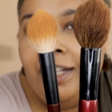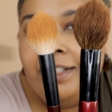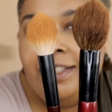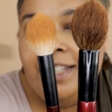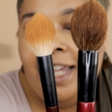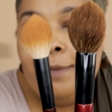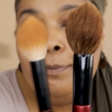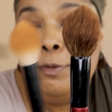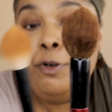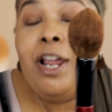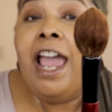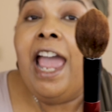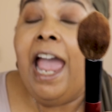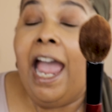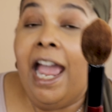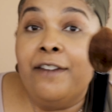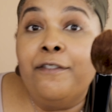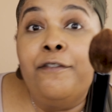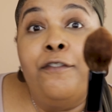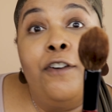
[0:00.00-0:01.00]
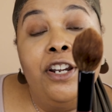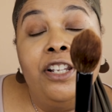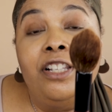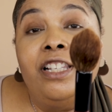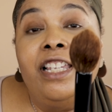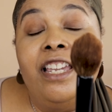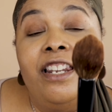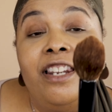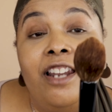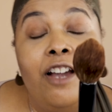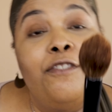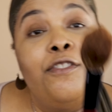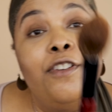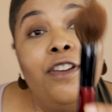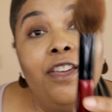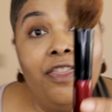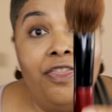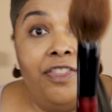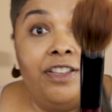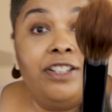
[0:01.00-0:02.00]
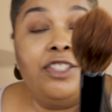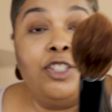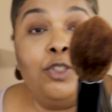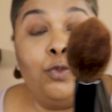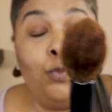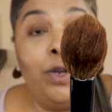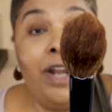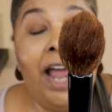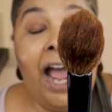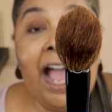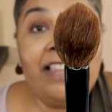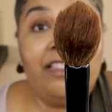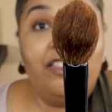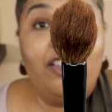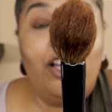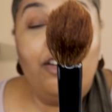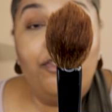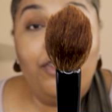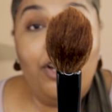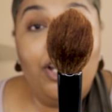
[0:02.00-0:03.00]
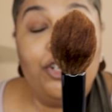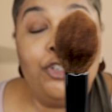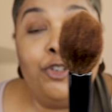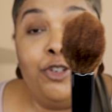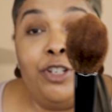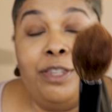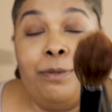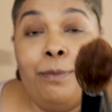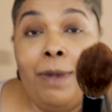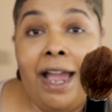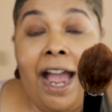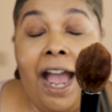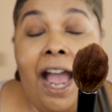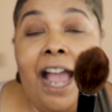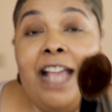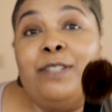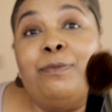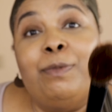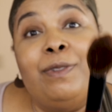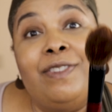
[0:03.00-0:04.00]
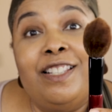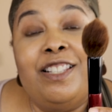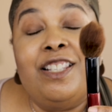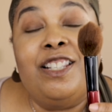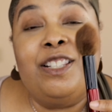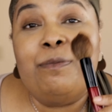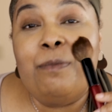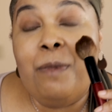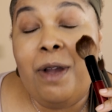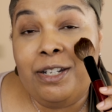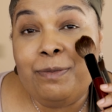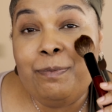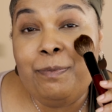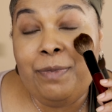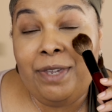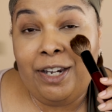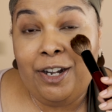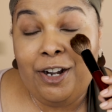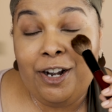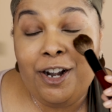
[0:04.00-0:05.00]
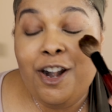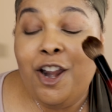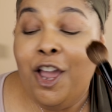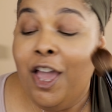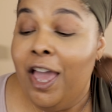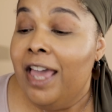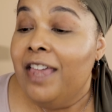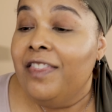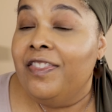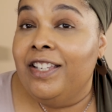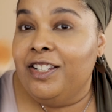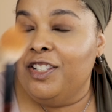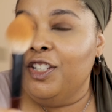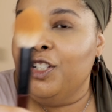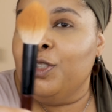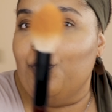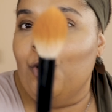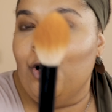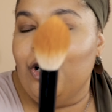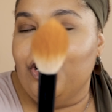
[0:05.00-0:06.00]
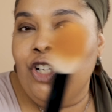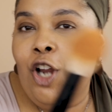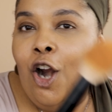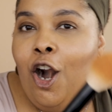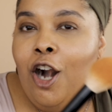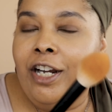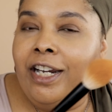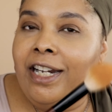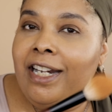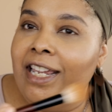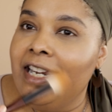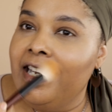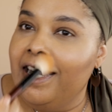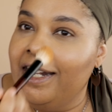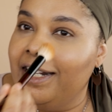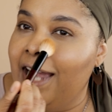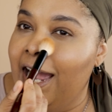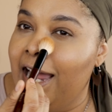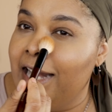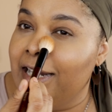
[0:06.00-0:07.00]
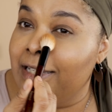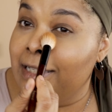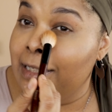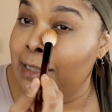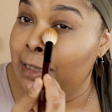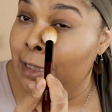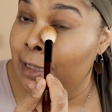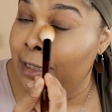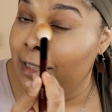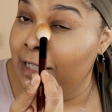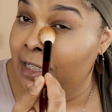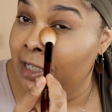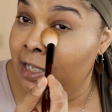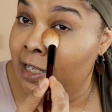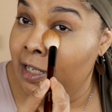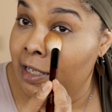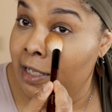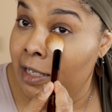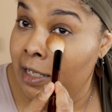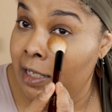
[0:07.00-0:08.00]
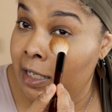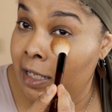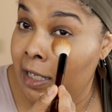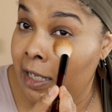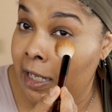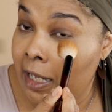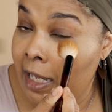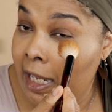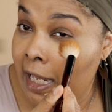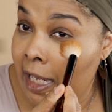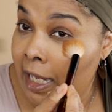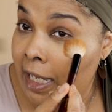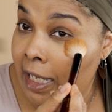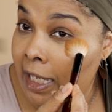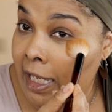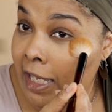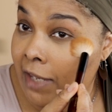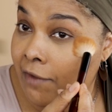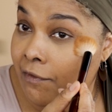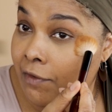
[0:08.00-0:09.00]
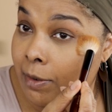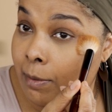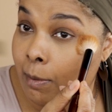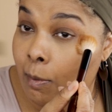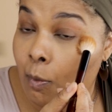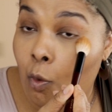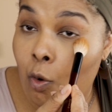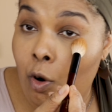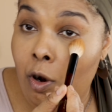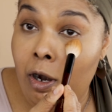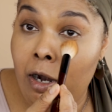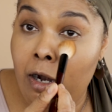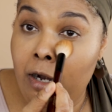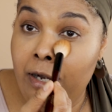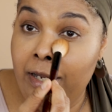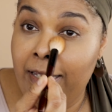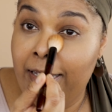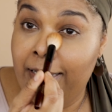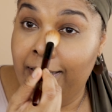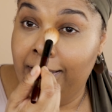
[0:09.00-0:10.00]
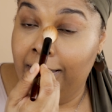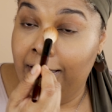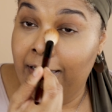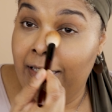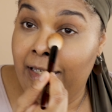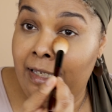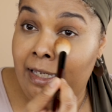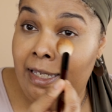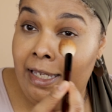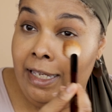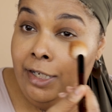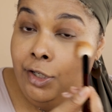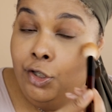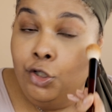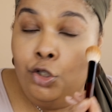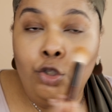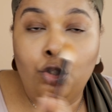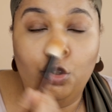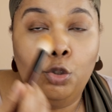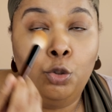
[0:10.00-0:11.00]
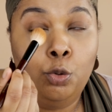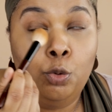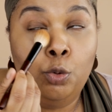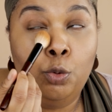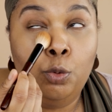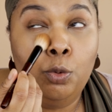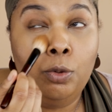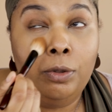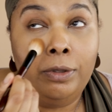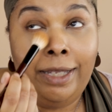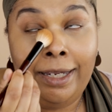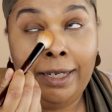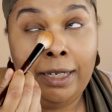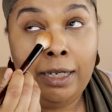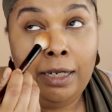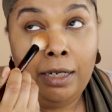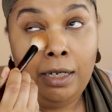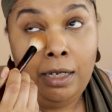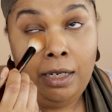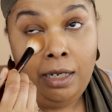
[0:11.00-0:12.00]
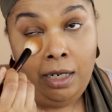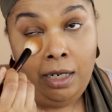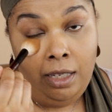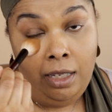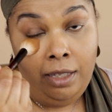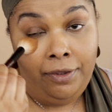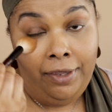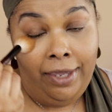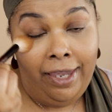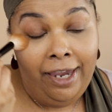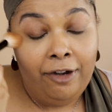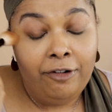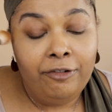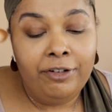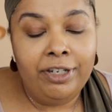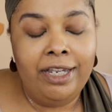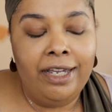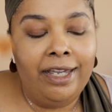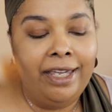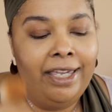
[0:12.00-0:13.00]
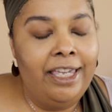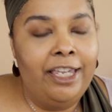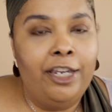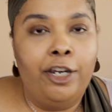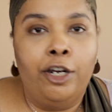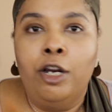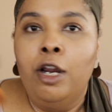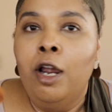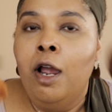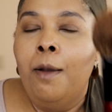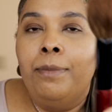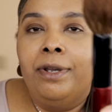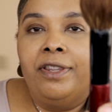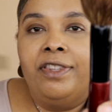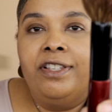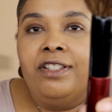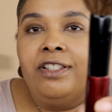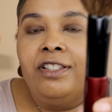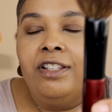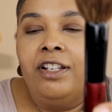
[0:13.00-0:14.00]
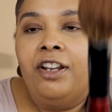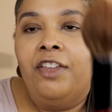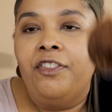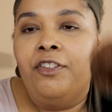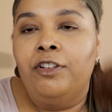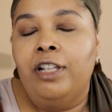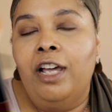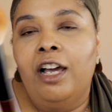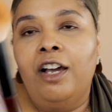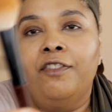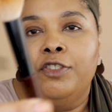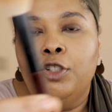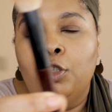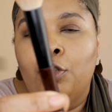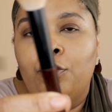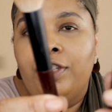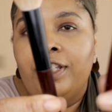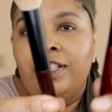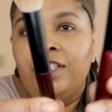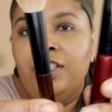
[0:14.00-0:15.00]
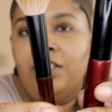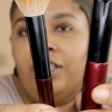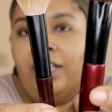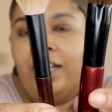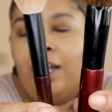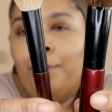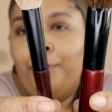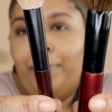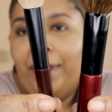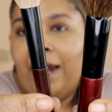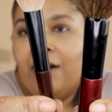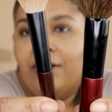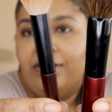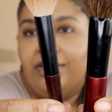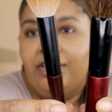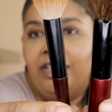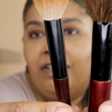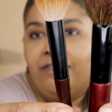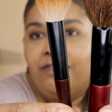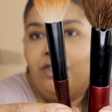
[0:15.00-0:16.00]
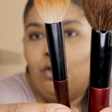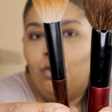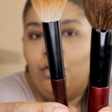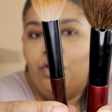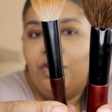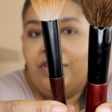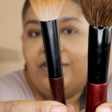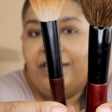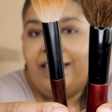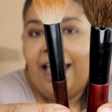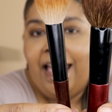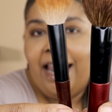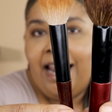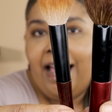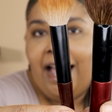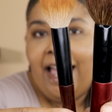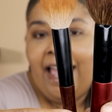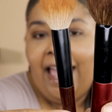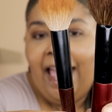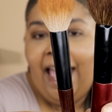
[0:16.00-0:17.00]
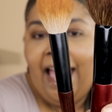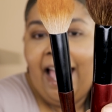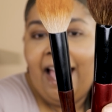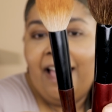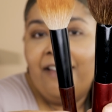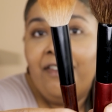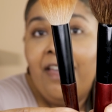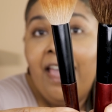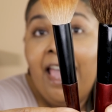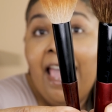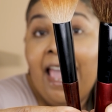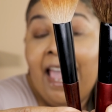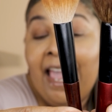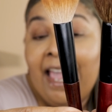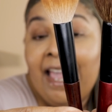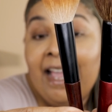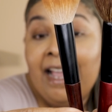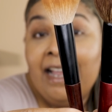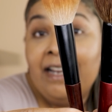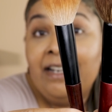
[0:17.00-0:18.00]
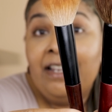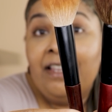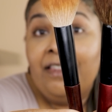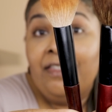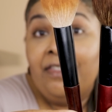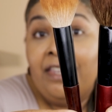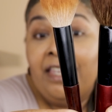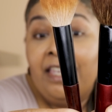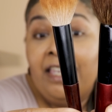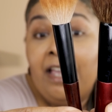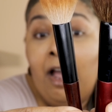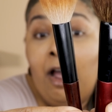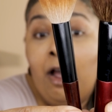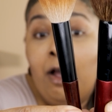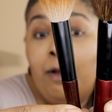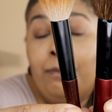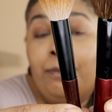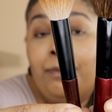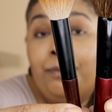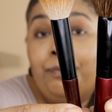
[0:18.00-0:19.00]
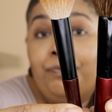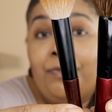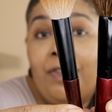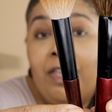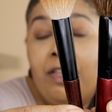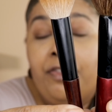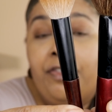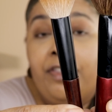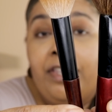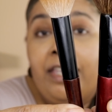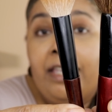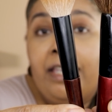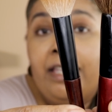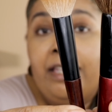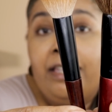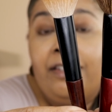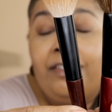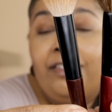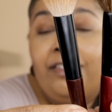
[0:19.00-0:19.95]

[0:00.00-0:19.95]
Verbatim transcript: tapered, and funnily enough, this is what I love underneath my eyes, but this is much bigger. This is more targeted and kind of sits even more easily into like the area here. But this is another love. So this is the comparison of Sonia's that I have, and the